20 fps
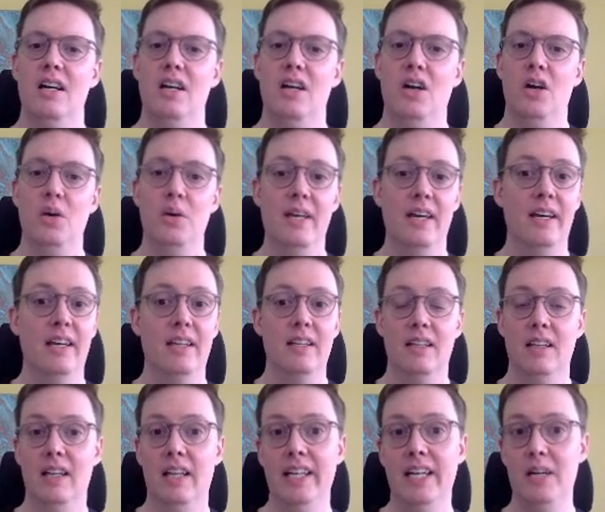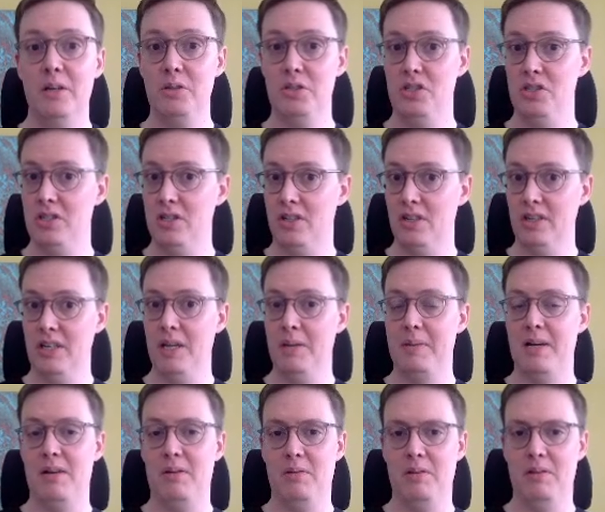Okay, like I was just talking
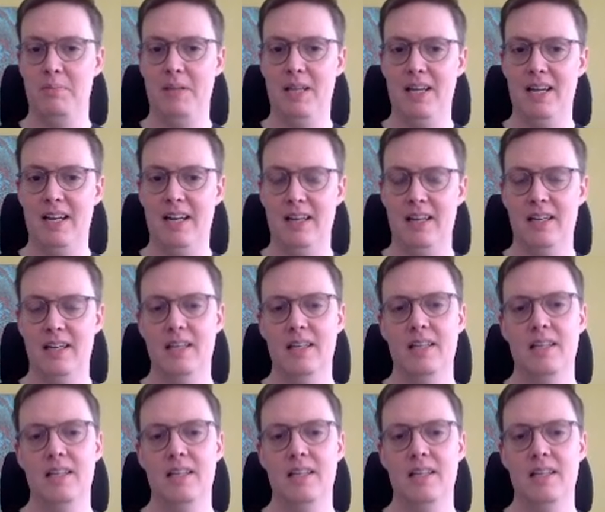about with black,